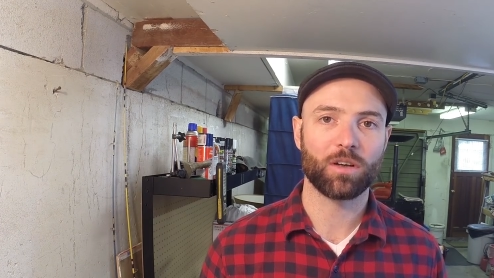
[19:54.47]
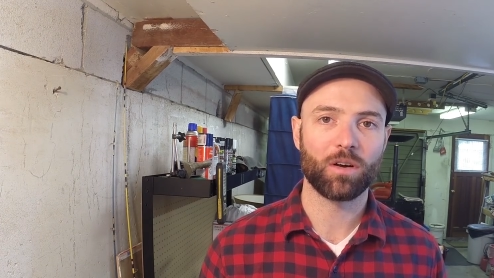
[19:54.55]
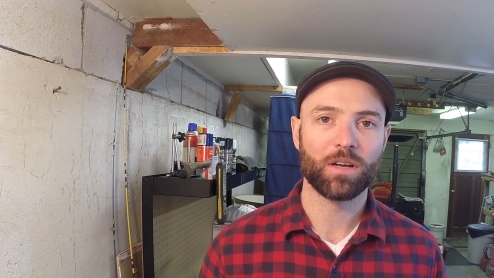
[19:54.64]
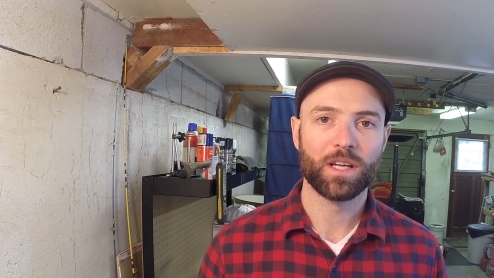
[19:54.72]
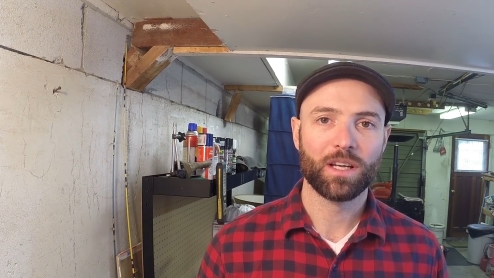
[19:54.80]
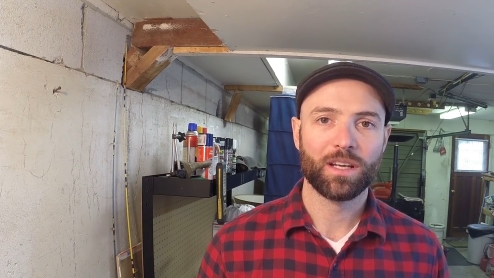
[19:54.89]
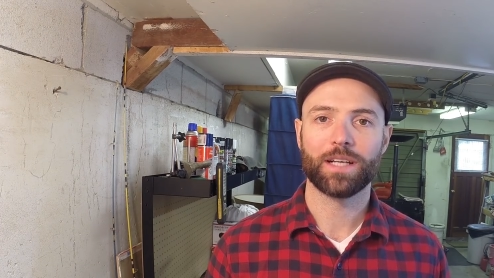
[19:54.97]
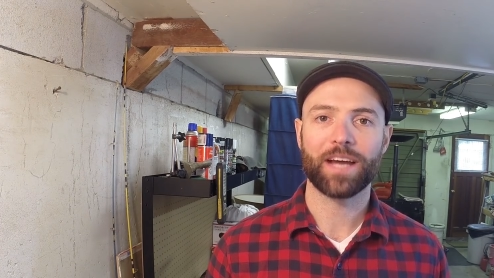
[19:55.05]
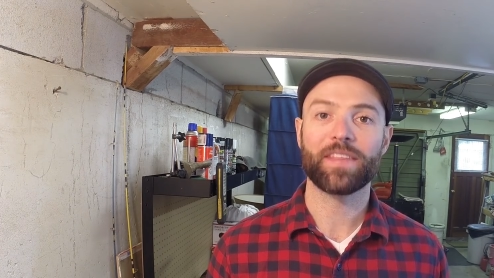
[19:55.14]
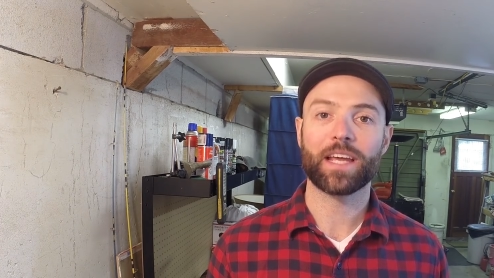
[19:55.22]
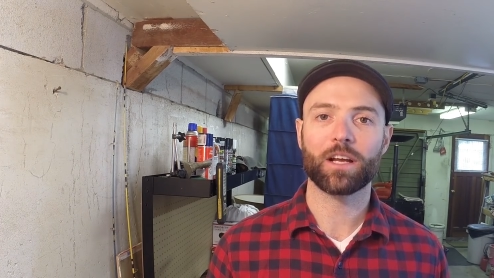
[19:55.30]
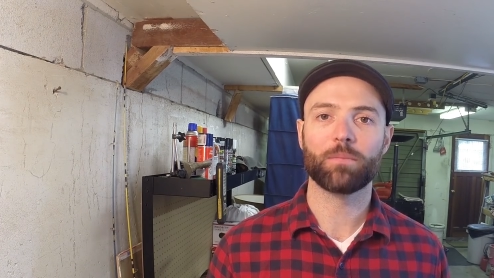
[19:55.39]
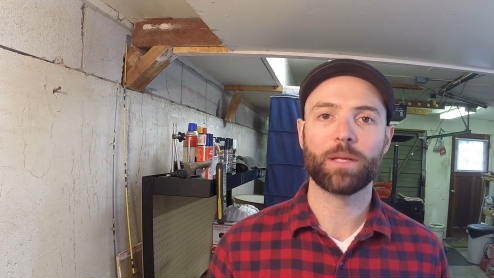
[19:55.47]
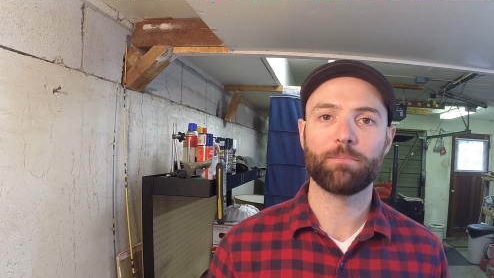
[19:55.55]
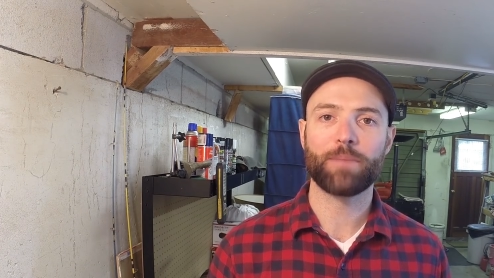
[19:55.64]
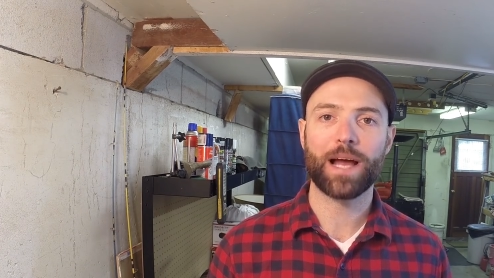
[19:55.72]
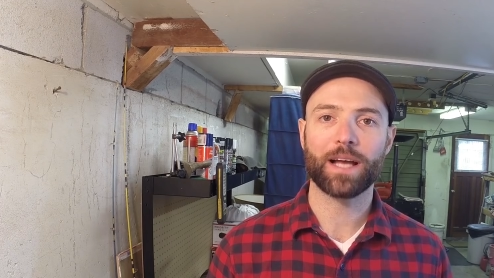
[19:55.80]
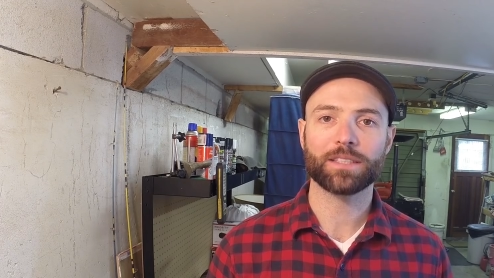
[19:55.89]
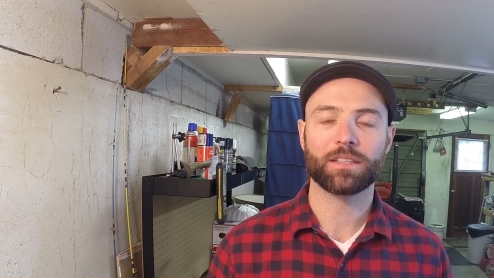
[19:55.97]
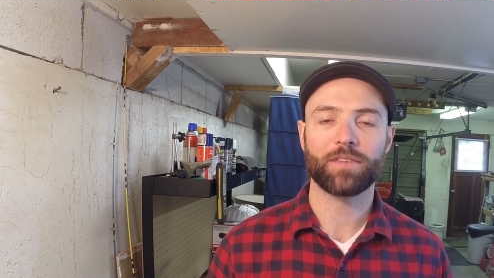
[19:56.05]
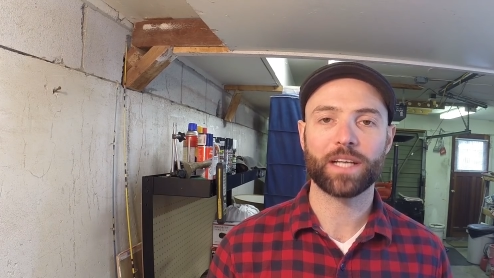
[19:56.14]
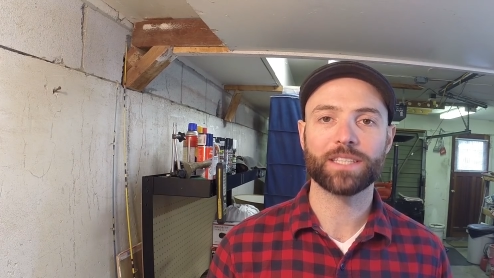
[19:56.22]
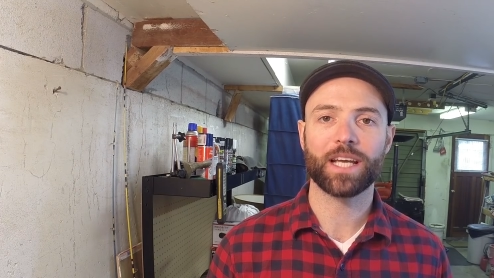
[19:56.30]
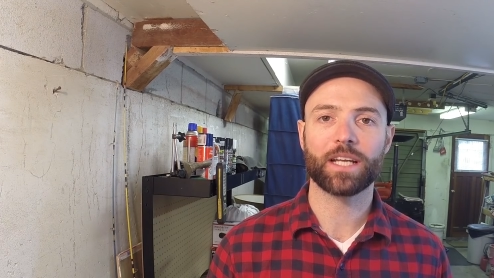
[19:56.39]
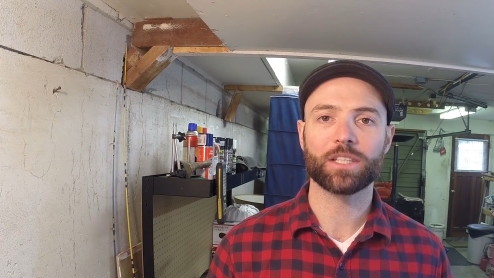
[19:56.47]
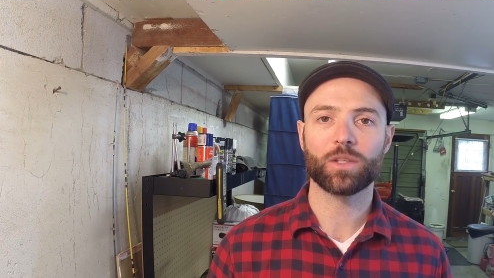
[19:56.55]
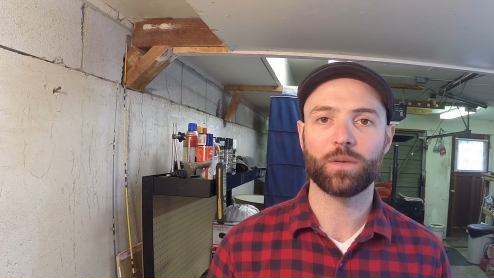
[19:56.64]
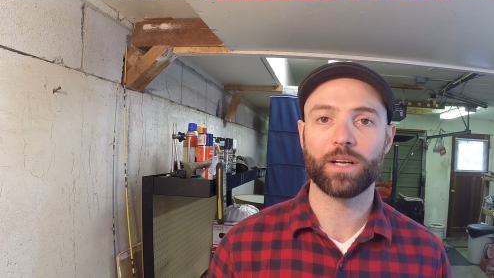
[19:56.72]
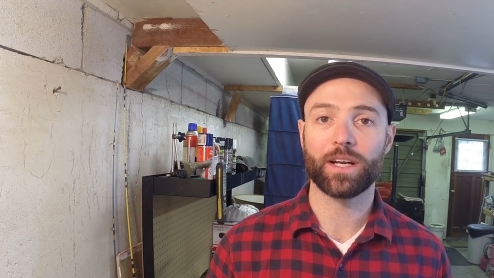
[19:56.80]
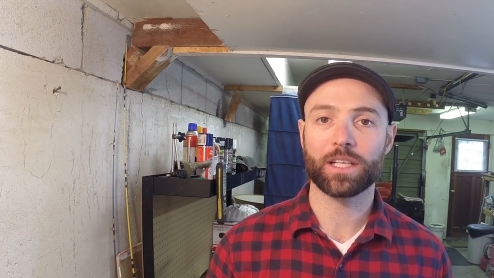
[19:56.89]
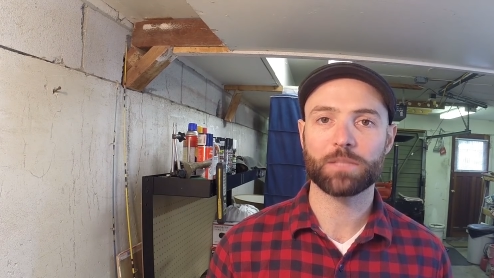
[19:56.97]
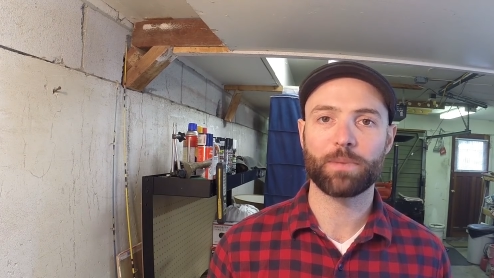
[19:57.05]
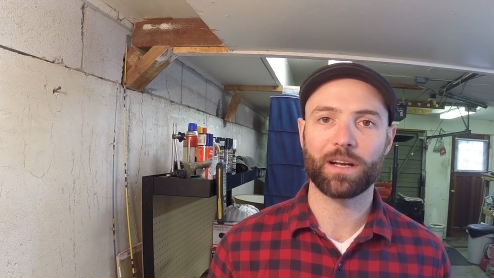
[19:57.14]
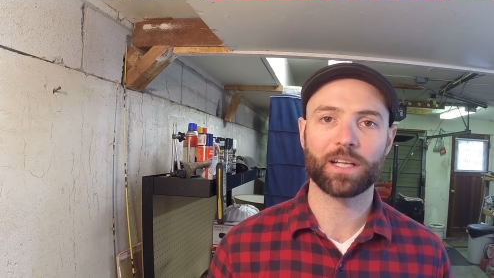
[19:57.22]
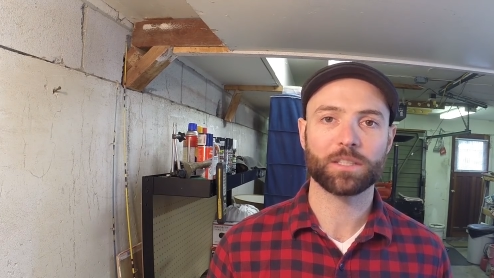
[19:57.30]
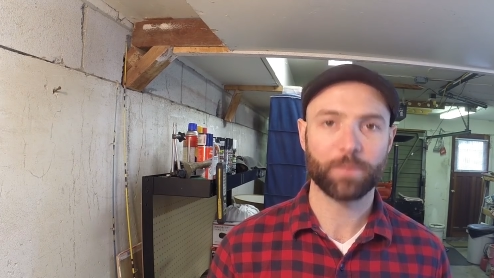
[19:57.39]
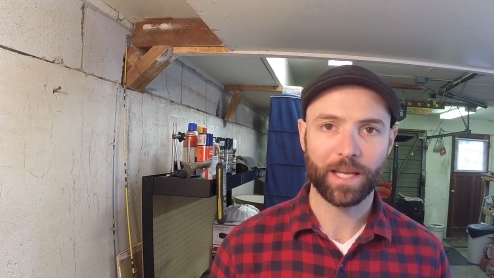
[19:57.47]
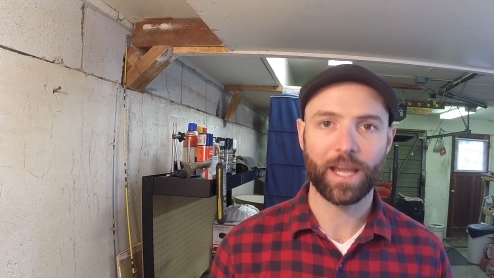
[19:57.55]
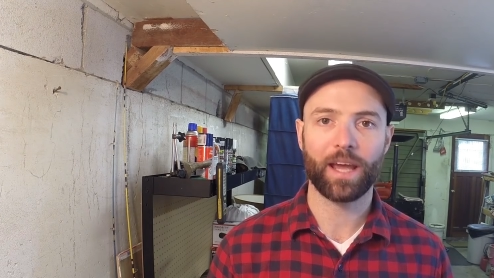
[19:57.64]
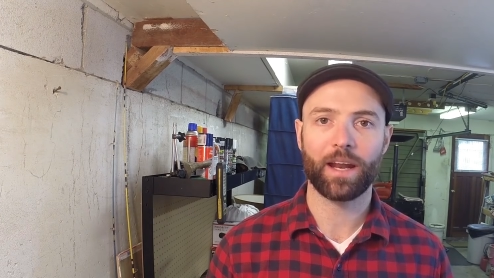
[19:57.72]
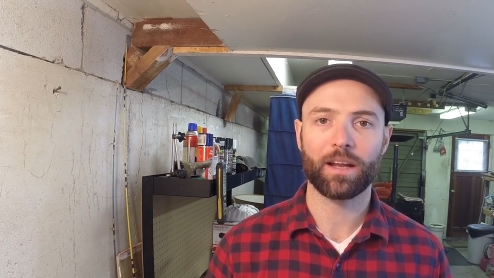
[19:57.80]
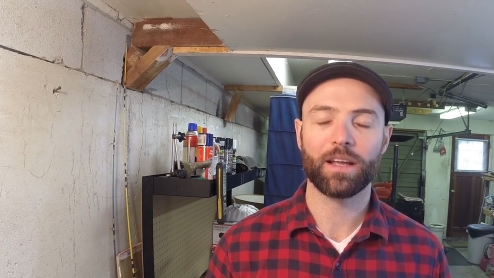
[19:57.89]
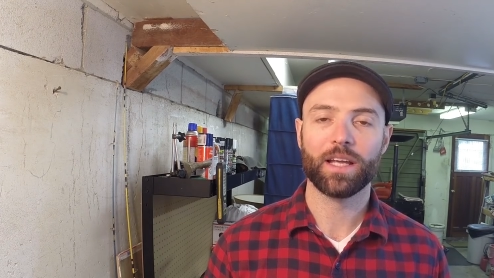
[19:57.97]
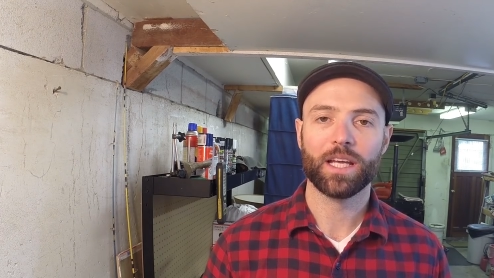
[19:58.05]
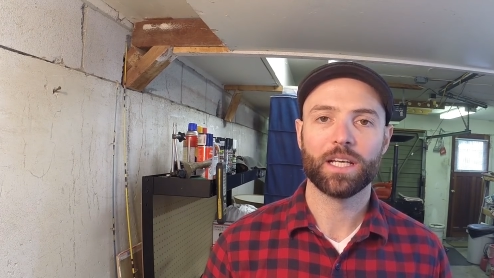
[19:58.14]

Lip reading: So I think it'll be best if I take it to an experienced mechanic